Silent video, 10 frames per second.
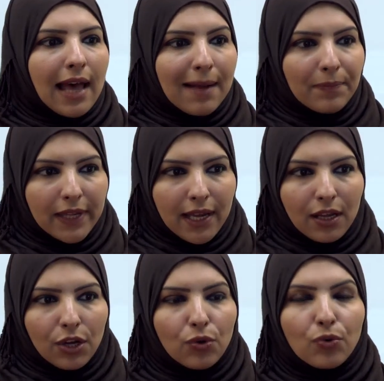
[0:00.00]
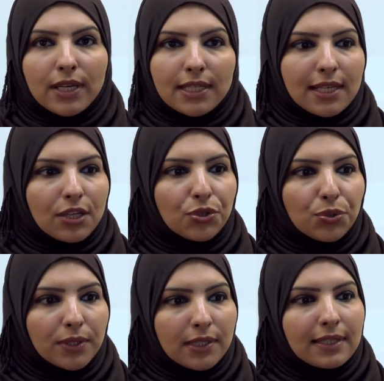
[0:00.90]
Amna, who is a
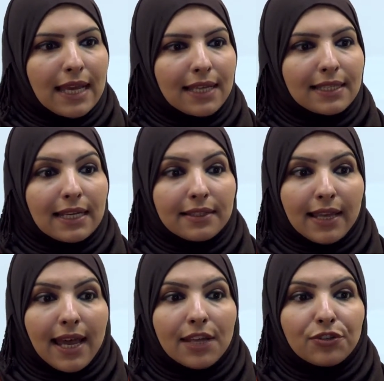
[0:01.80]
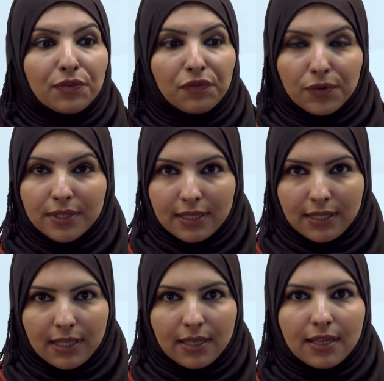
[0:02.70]
student at Al-Ittihad
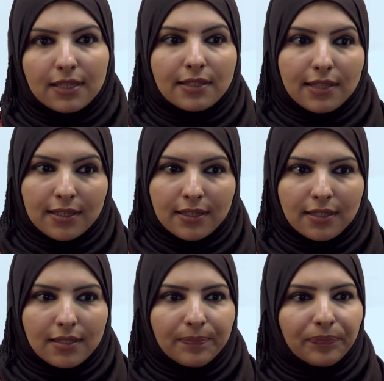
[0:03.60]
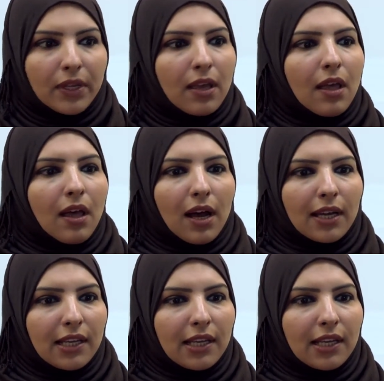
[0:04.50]
University, says, I